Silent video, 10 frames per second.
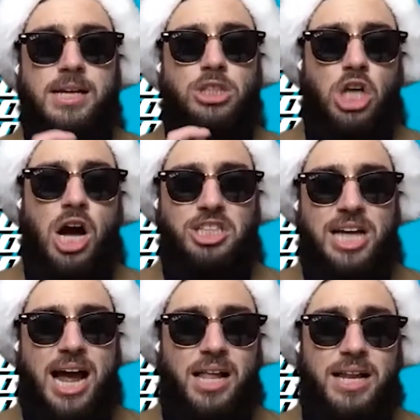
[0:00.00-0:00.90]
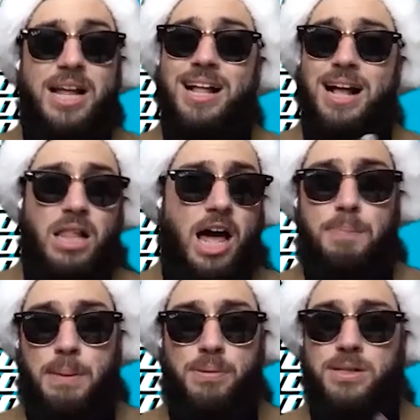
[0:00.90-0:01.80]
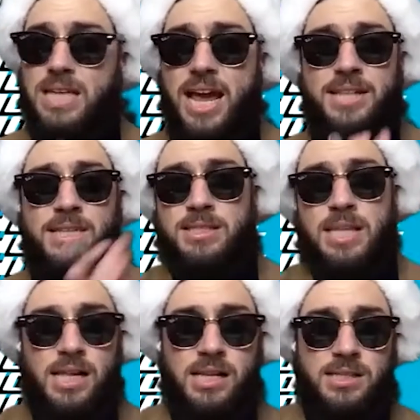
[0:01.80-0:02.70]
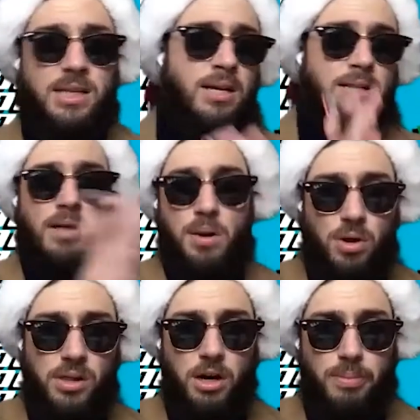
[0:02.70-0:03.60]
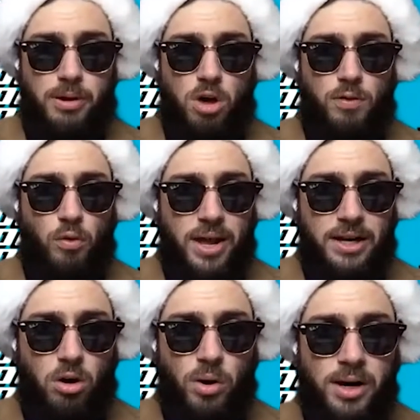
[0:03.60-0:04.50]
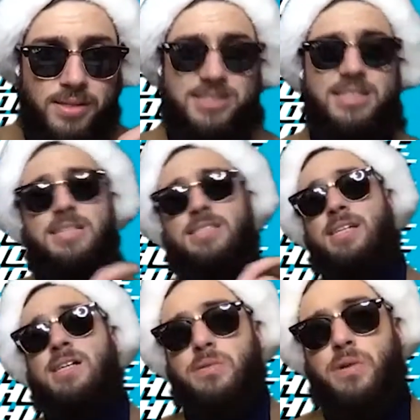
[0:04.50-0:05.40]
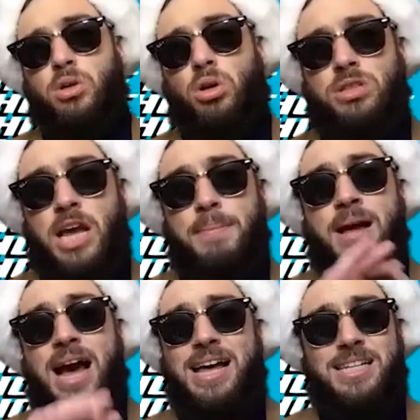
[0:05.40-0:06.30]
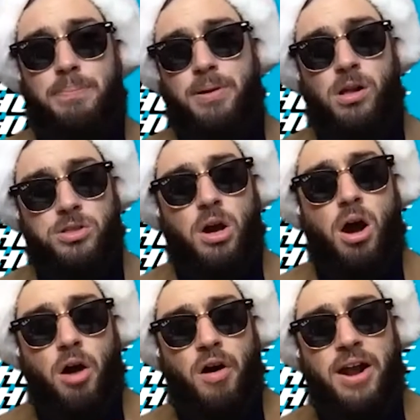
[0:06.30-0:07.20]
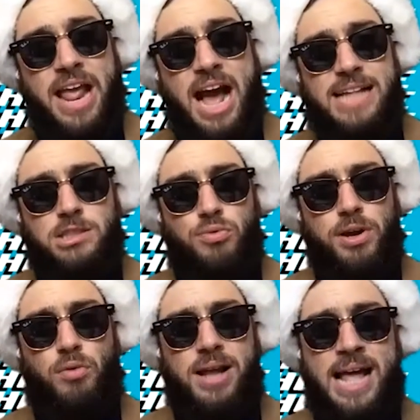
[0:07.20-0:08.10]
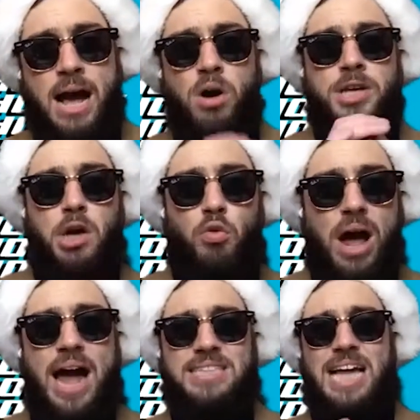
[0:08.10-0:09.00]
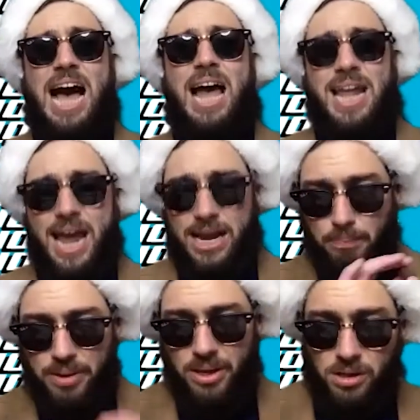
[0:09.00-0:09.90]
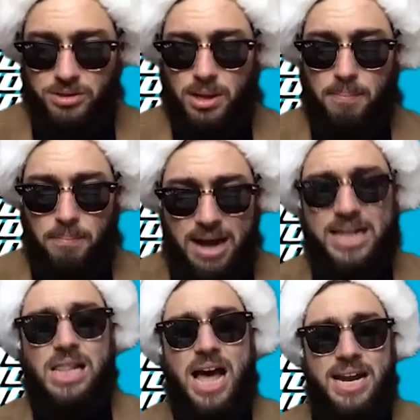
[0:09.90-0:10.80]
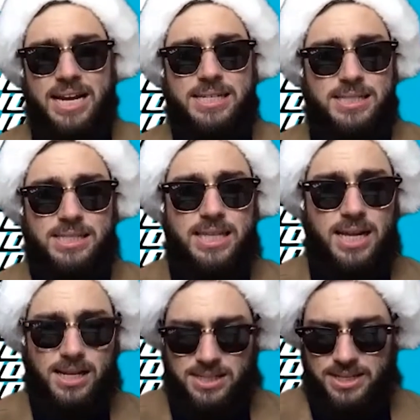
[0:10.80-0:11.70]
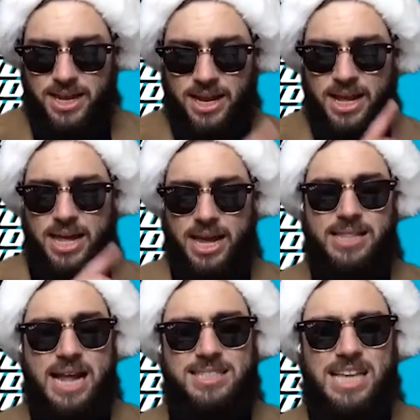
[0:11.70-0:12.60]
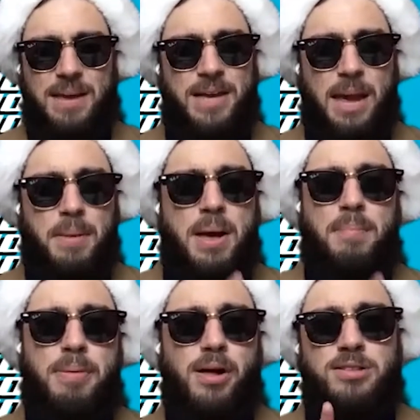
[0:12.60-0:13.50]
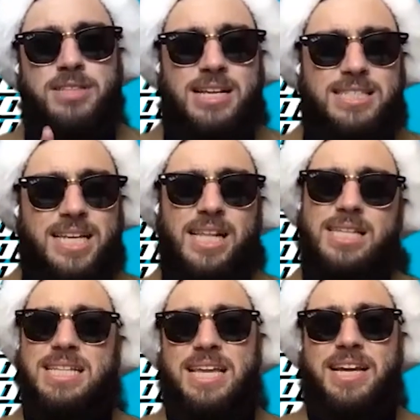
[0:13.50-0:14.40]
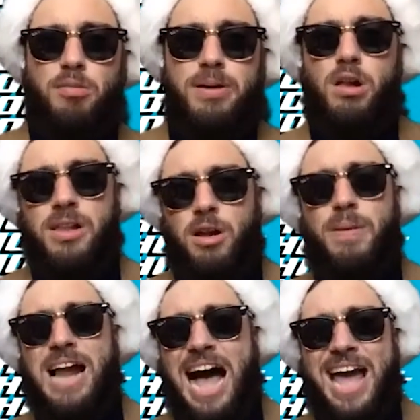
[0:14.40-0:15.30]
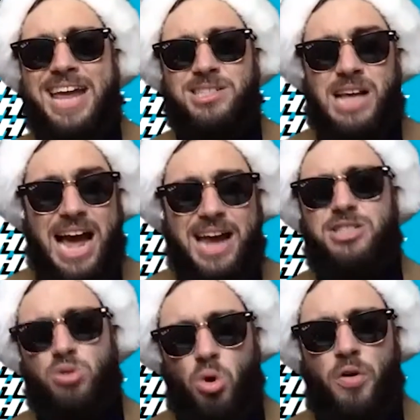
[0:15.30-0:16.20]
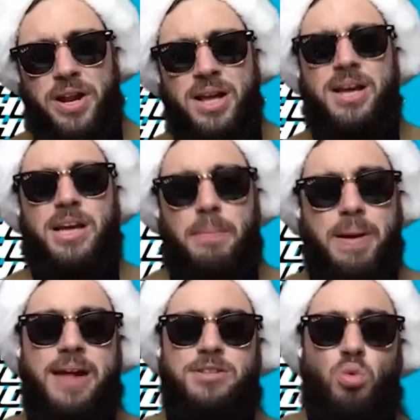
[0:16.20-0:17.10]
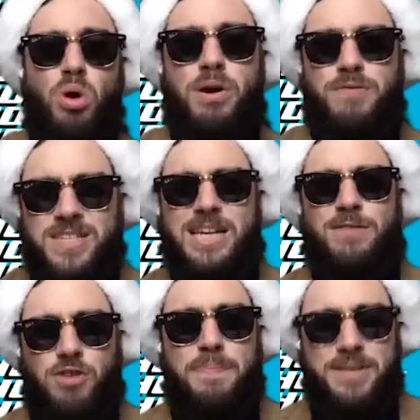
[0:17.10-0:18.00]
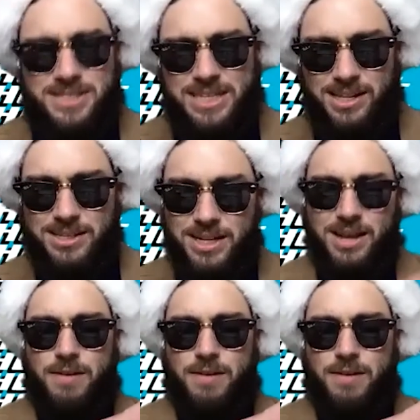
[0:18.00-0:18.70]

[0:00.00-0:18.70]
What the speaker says: Josh Allen, a lot of people are saying the Steelers, they were a little bit overrated going into this. I think the Steelers are a good team. I think the Bills are on a hot streak right now. You ride the hot hand. Bills, money line against the Steelers. And then in that same game, Bills, Steelers, I think it'll be a little bit high scoring compared to what we've seen from the Steelers.